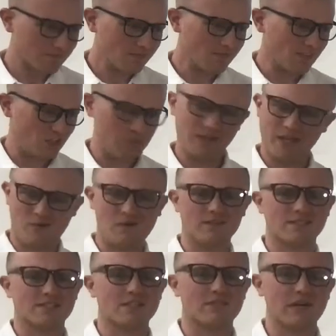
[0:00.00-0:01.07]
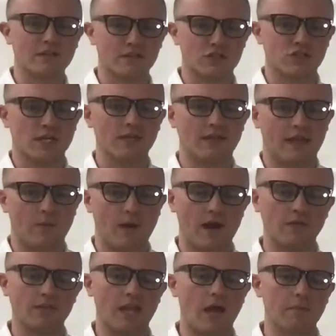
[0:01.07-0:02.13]
You'd be like, whoa, is this event legit? Like, why
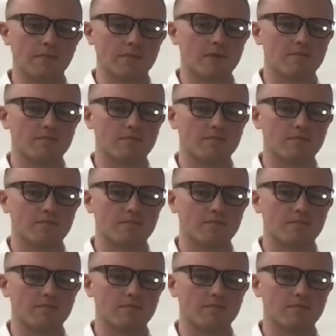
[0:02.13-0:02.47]
aren't they helping me